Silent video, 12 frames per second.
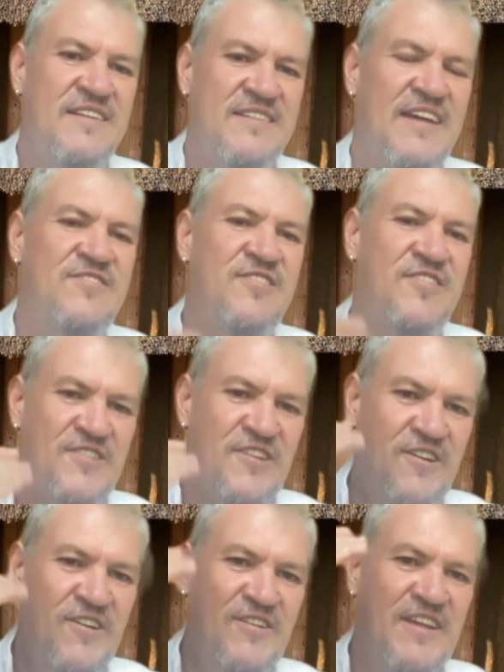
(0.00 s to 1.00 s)
just to
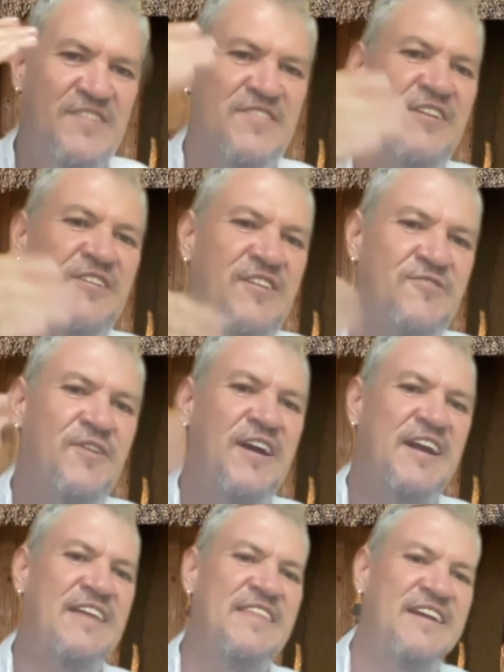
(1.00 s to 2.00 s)
slowly start this
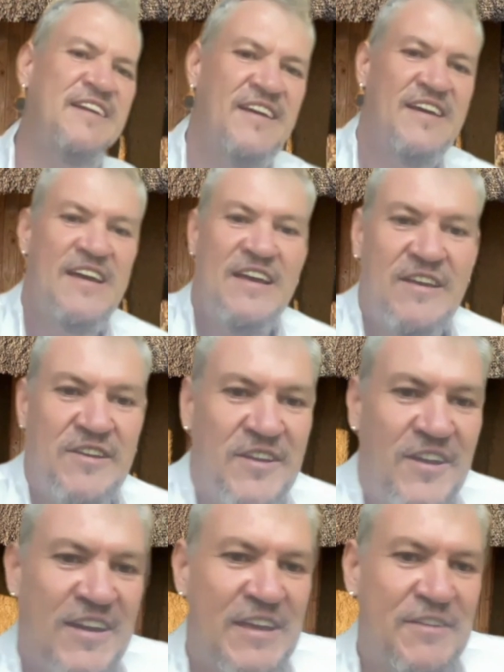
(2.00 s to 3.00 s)
work and then you
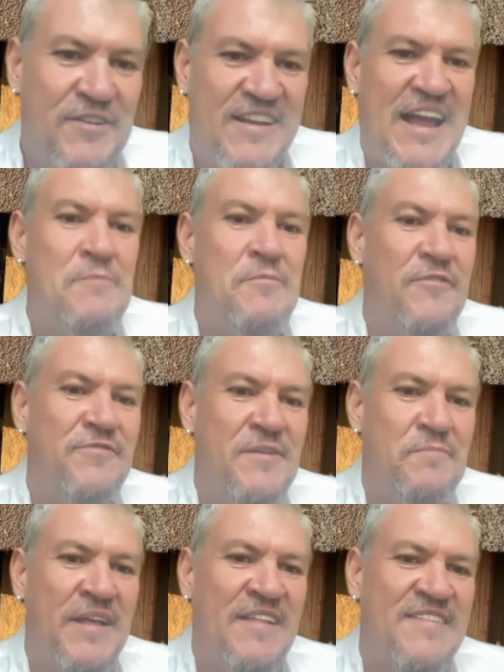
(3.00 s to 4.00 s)
know even come off the
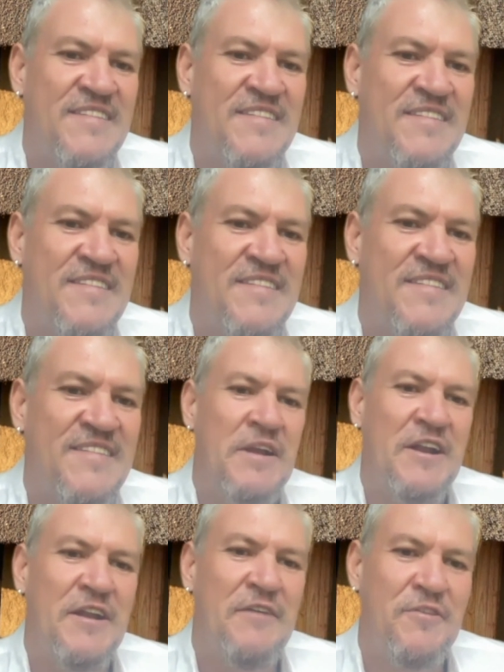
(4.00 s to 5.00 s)
pill somewhere in the
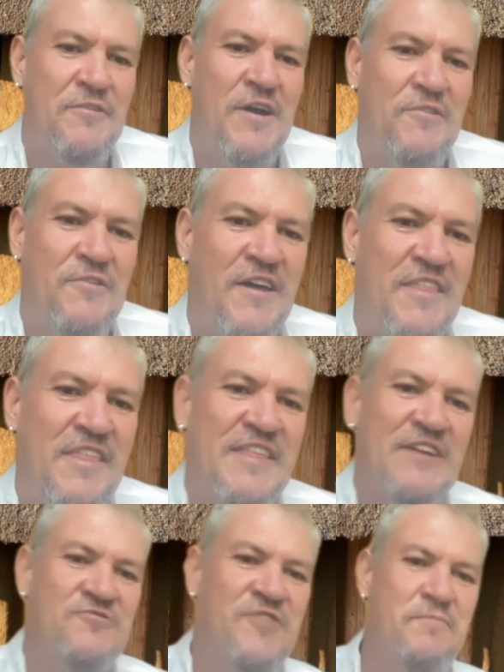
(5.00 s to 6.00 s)
middle of the work rather
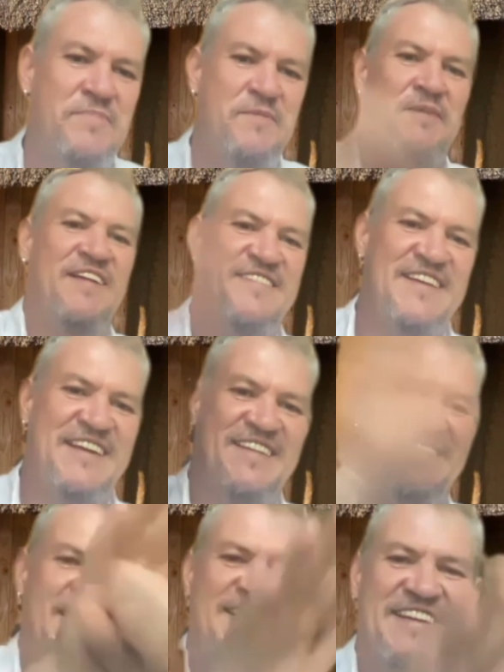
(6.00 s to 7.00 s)
than drop the pills and
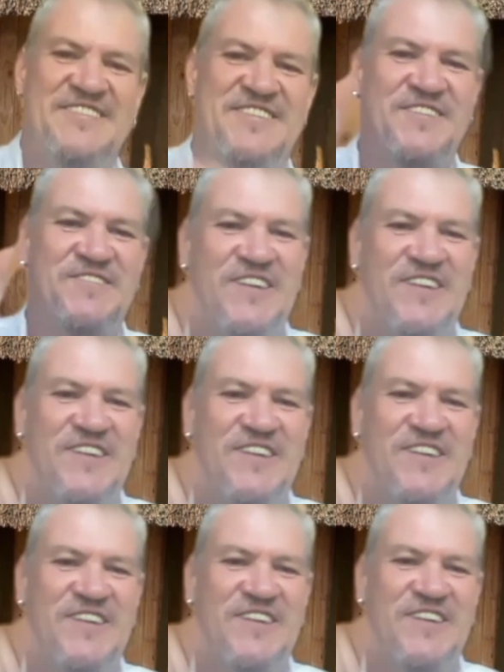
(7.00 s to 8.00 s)
let's get into the work
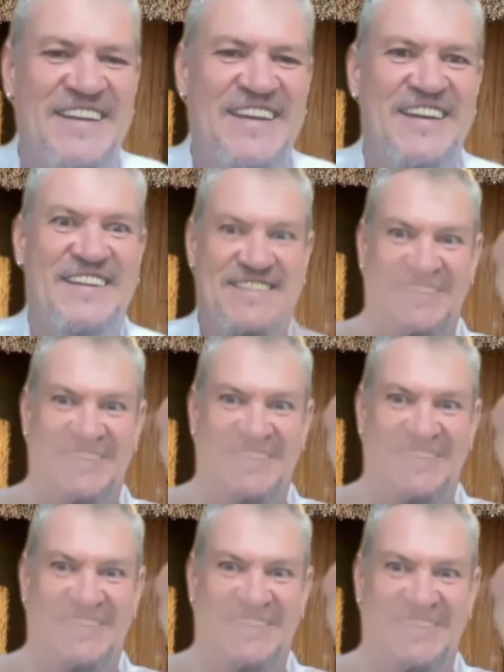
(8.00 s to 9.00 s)
now and uh,
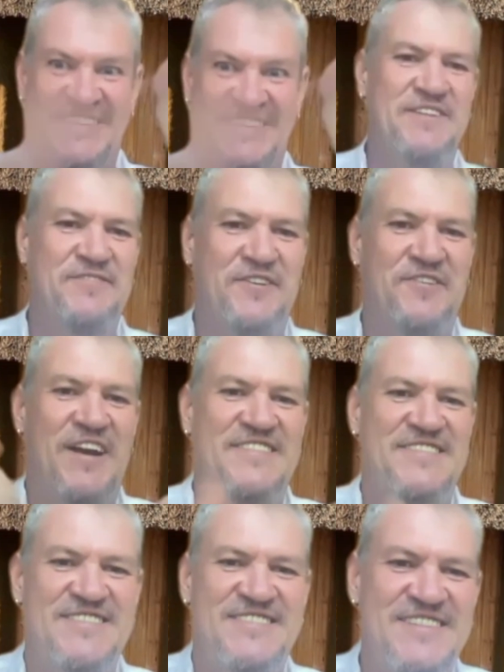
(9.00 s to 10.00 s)
let's have a bit of a
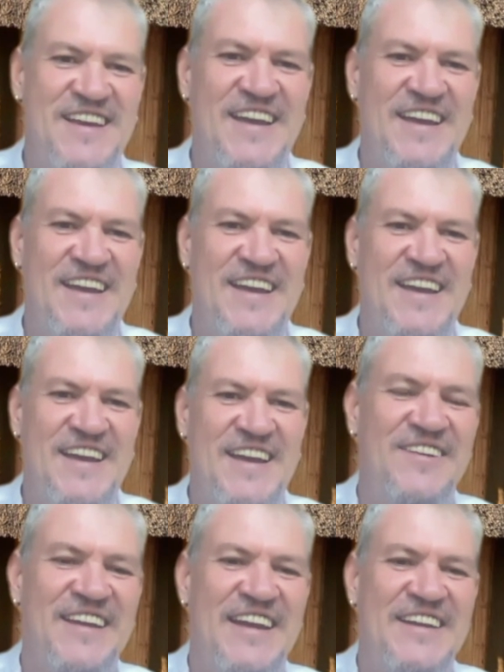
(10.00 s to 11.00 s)
crisis I, I, I
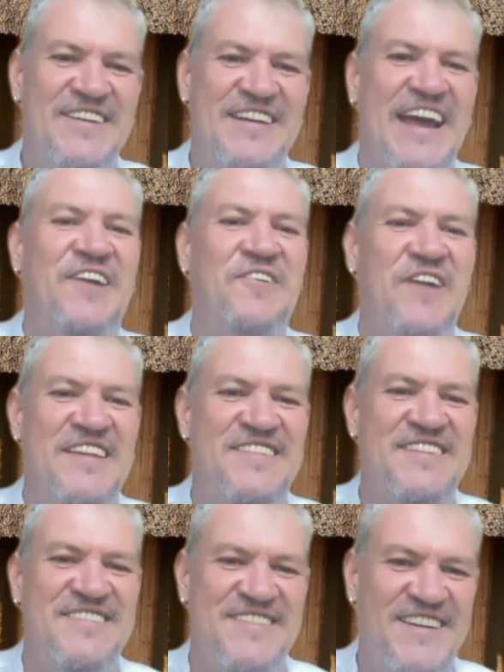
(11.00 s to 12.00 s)
don't i don't like
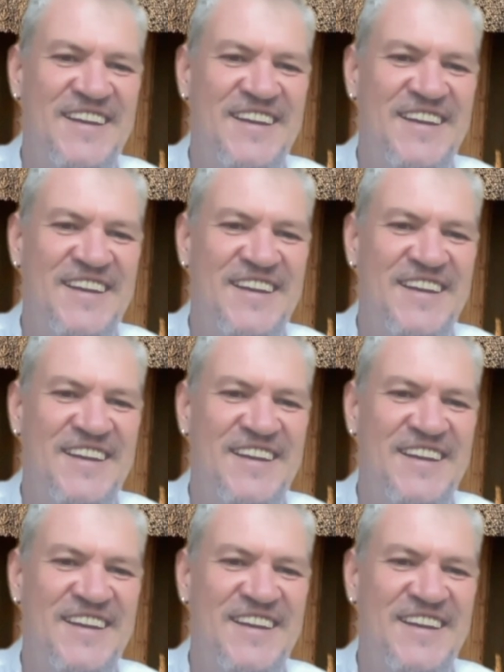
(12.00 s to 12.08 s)
crises